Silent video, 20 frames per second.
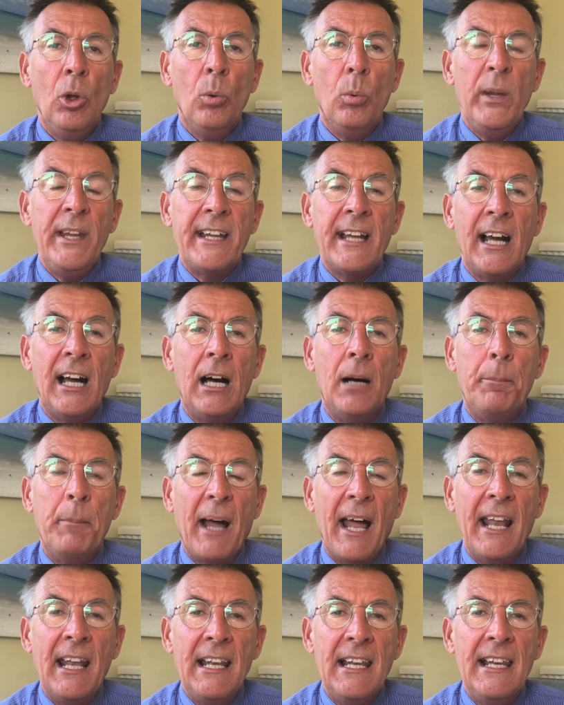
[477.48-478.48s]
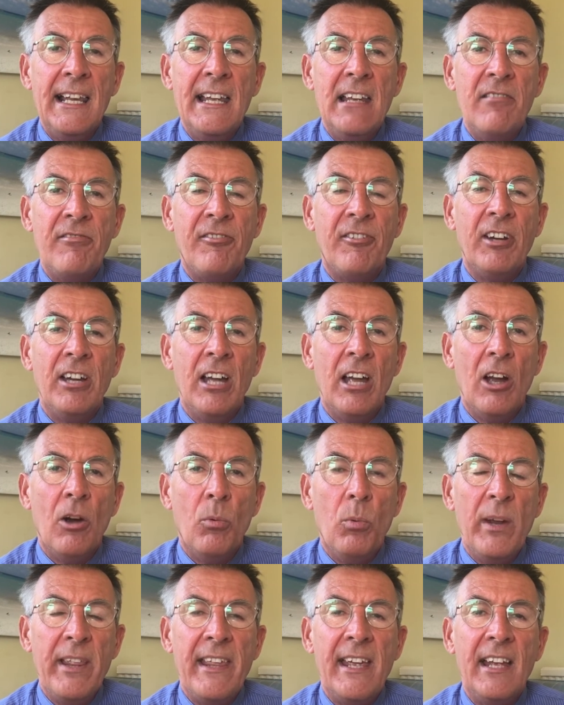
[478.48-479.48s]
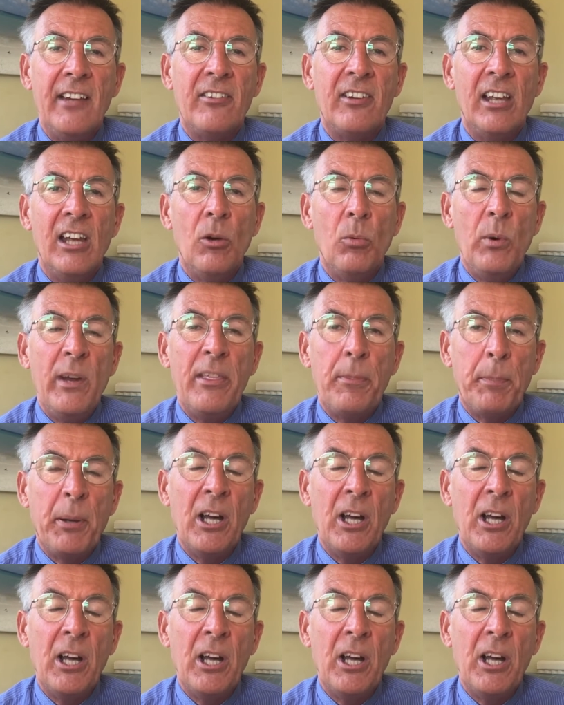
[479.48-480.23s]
We come and live with it with